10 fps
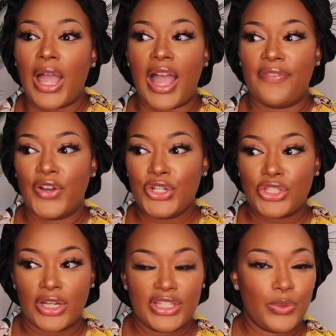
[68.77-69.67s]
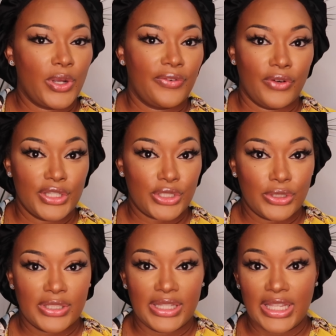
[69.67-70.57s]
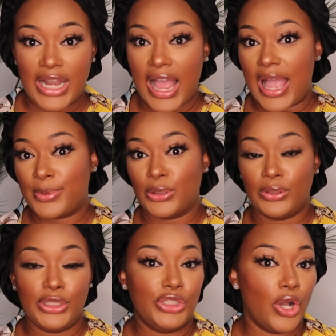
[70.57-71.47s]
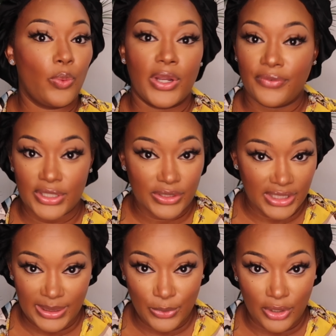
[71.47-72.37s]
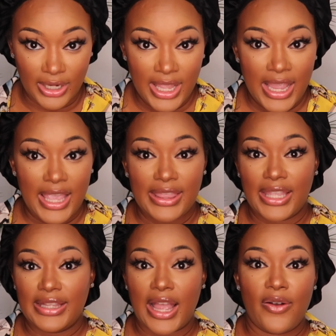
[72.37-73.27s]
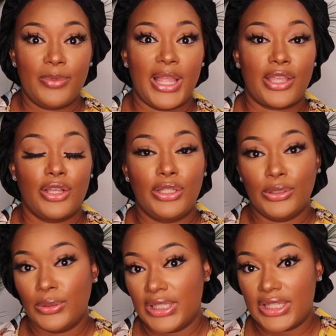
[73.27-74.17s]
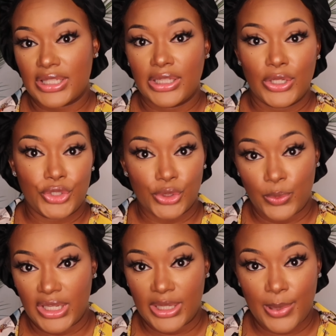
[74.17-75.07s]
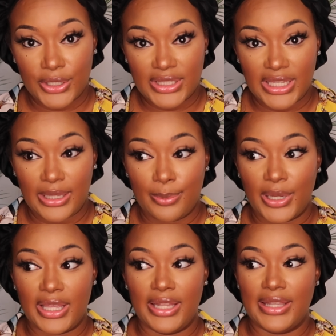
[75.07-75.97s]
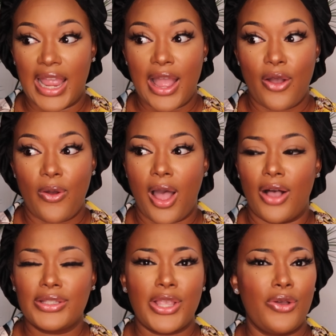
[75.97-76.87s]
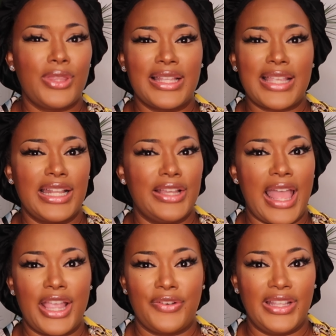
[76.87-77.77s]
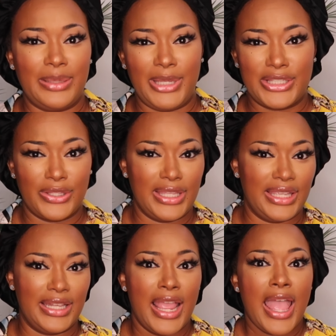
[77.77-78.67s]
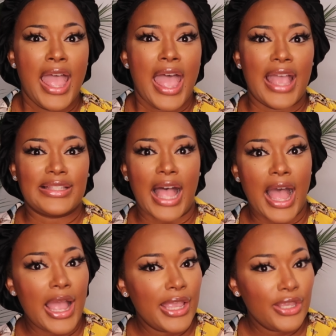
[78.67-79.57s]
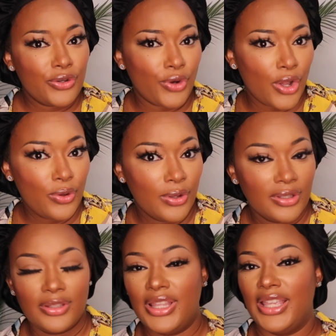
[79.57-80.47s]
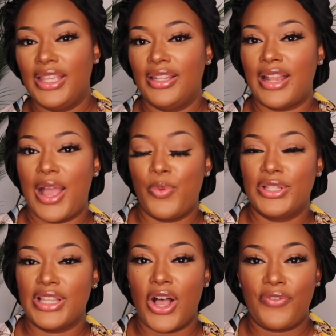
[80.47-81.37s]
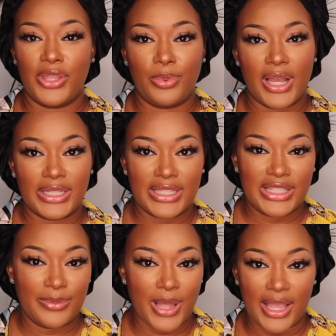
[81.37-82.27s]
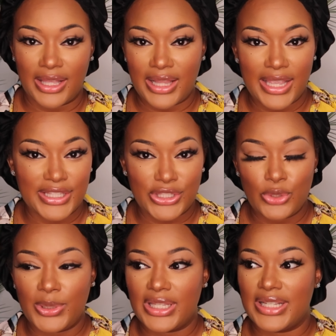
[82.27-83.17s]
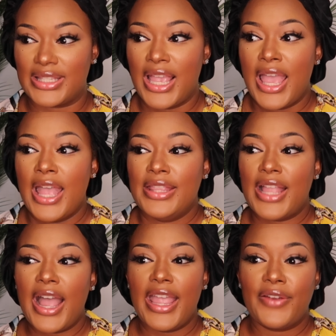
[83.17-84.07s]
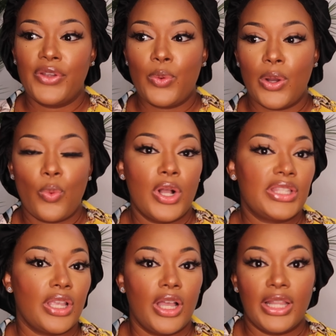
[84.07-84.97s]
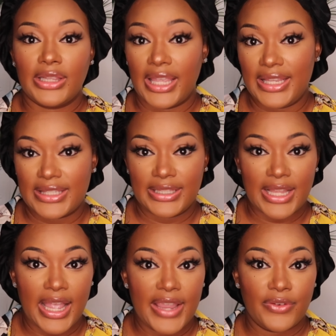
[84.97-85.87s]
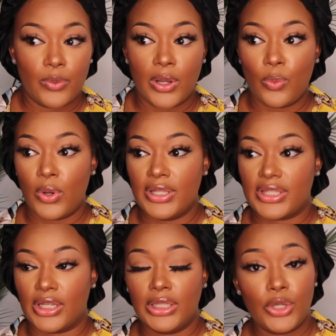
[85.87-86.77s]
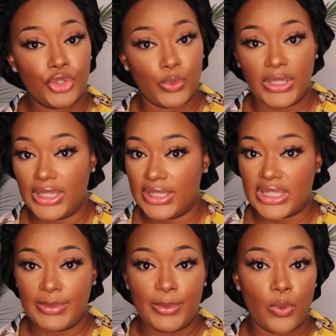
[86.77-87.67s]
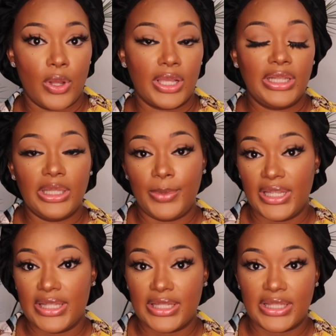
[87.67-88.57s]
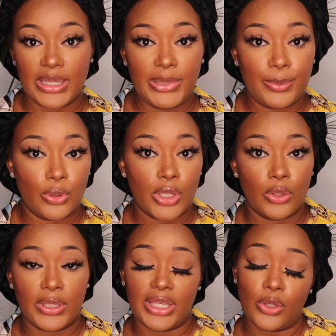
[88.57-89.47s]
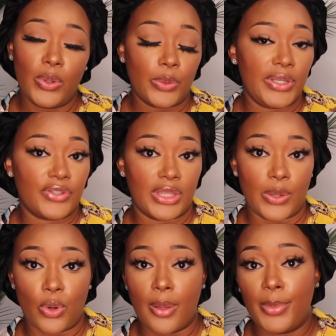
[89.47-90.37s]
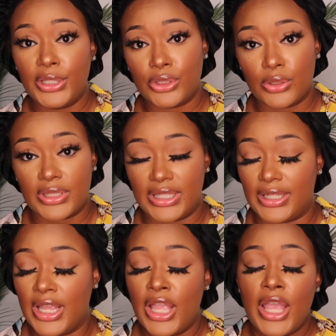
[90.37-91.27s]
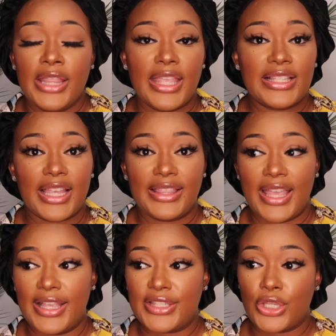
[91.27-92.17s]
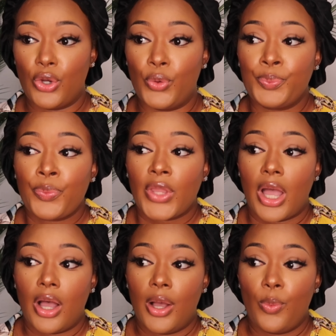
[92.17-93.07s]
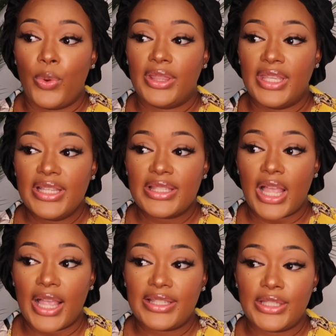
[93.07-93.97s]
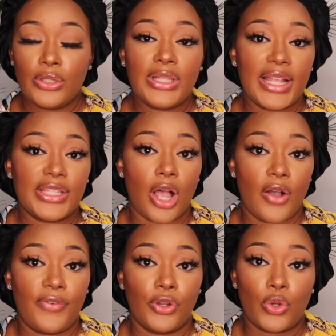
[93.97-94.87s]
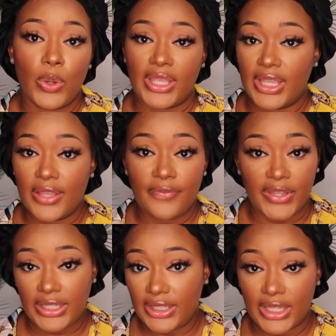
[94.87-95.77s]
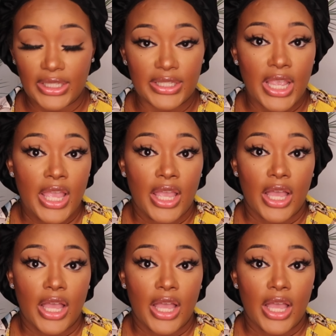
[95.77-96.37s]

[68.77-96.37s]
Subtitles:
I first started to wear frontals, and then I absolutely don't wear frontals anymore. And then now I'm like a glueless closure wig person, but now also that's kind of aggravating me. So then as I grow, then I want to offer the products to my clients too, because not everyone wants a lace and not everyone wants a closure wig, and some people want clip-ins, and some people go get quick wigs, so they want bundles and things like that. So with this, I still like to offer quick and convenient